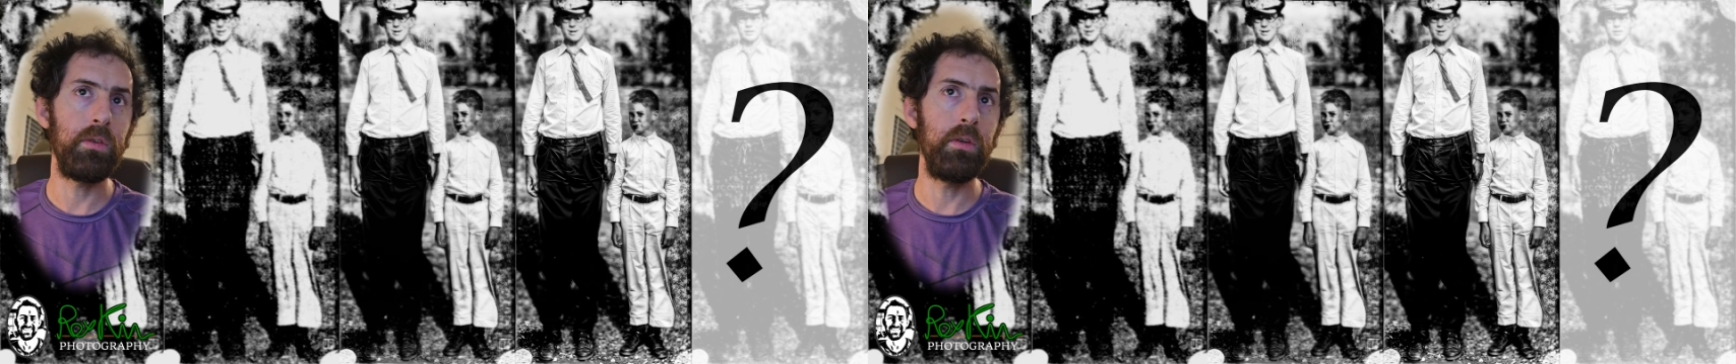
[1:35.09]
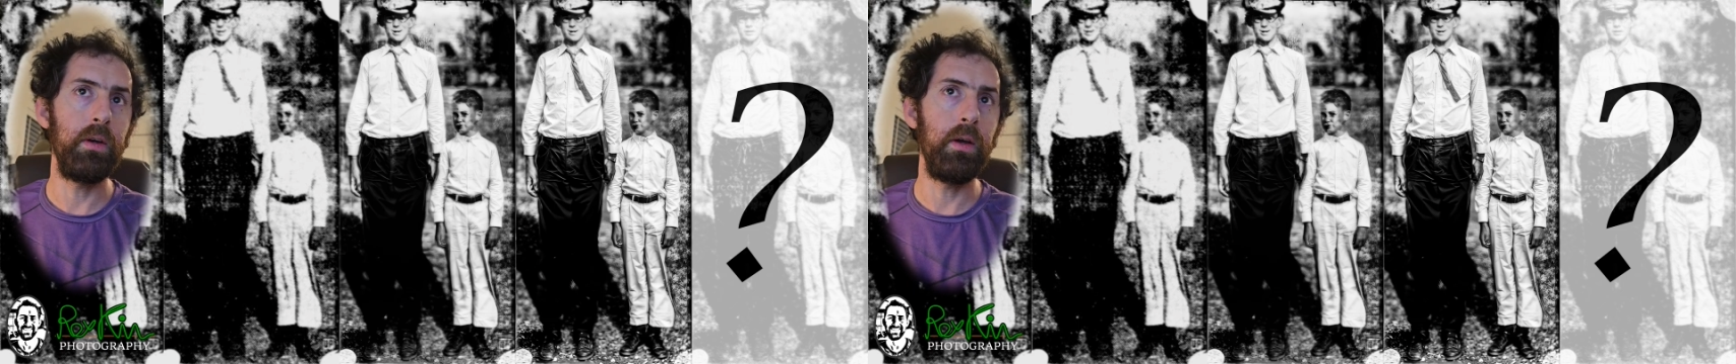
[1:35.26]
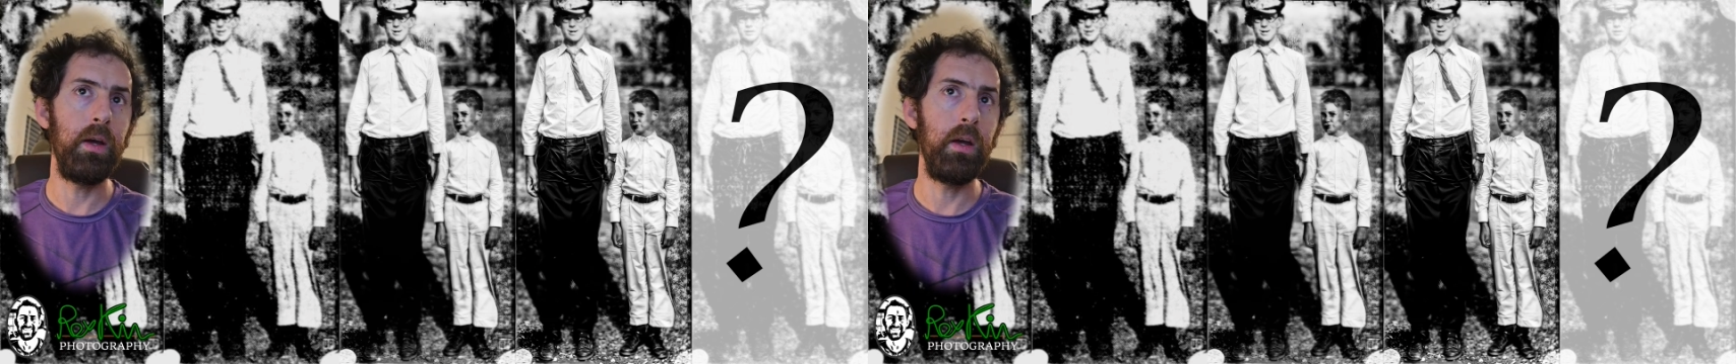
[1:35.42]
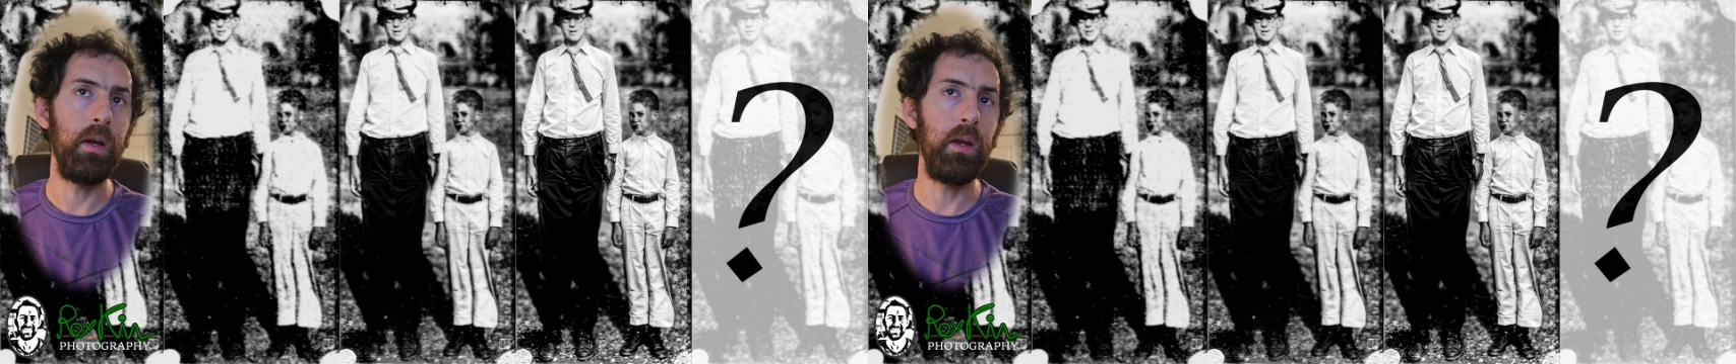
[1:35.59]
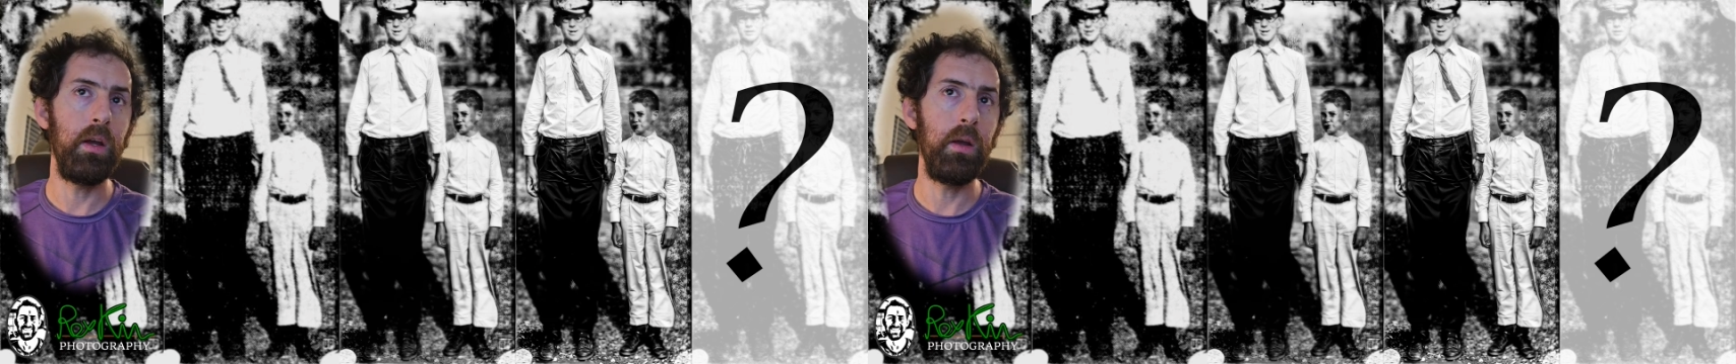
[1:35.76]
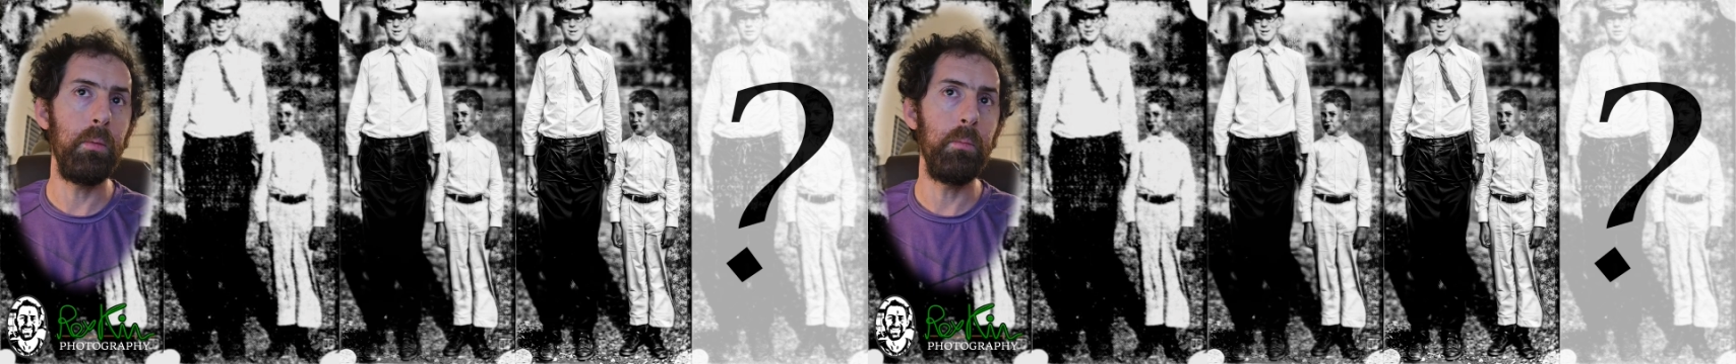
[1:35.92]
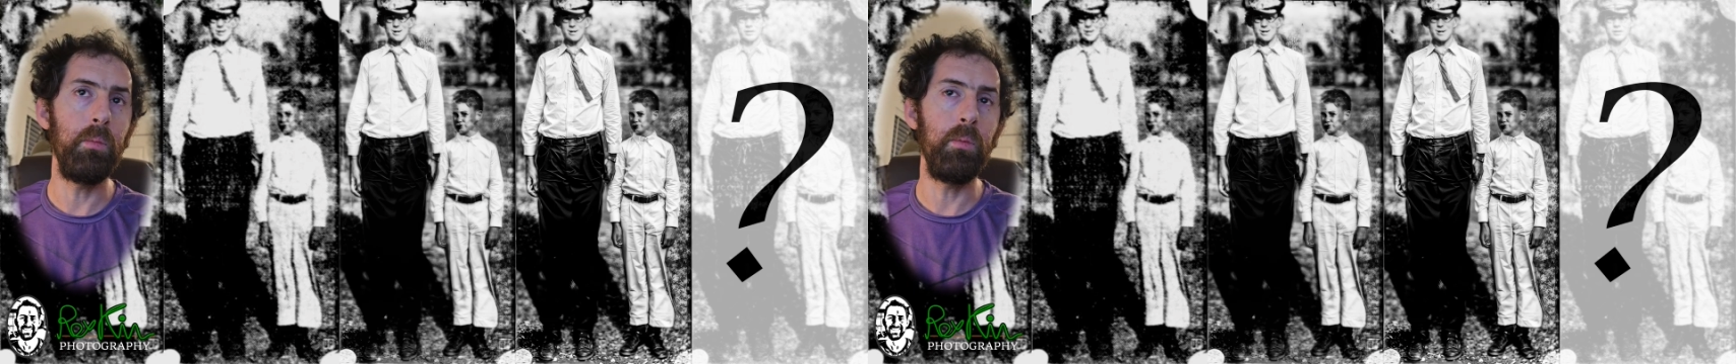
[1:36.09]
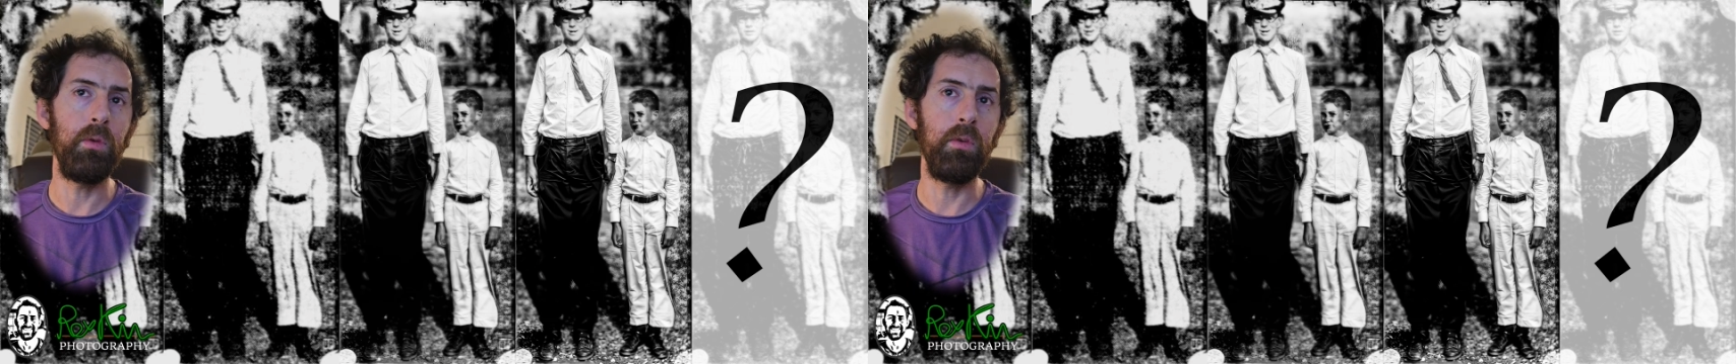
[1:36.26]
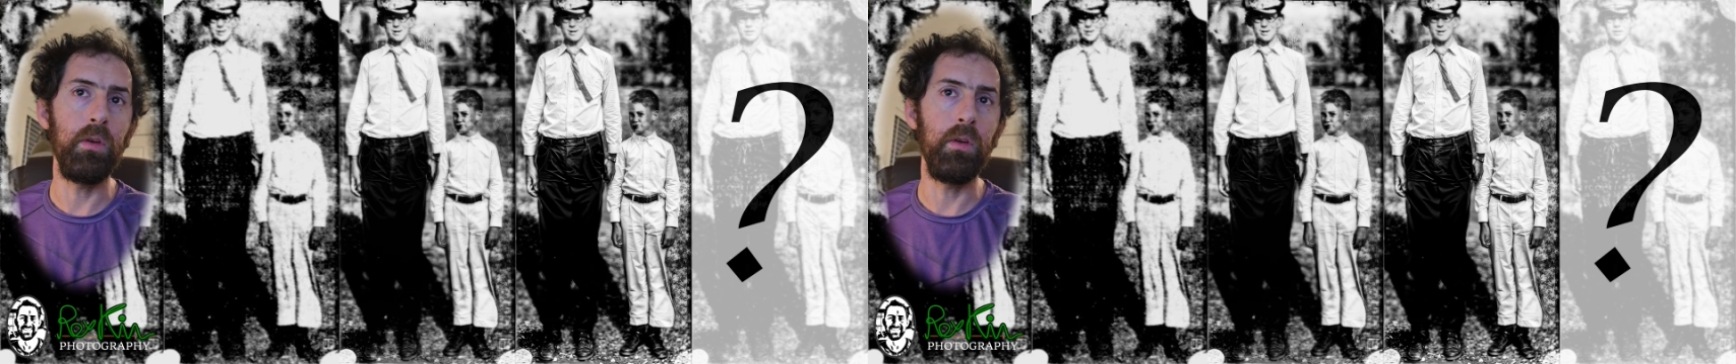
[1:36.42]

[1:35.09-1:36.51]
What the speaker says: the